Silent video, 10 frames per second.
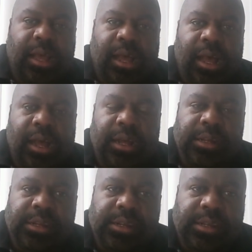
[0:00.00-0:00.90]

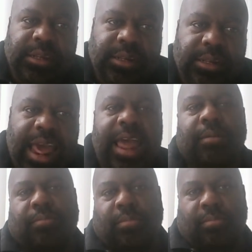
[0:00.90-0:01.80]
on that
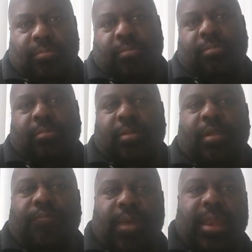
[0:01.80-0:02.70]

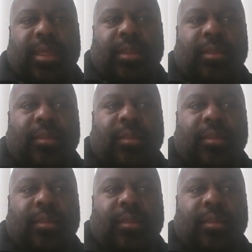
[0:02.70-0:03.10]
defendant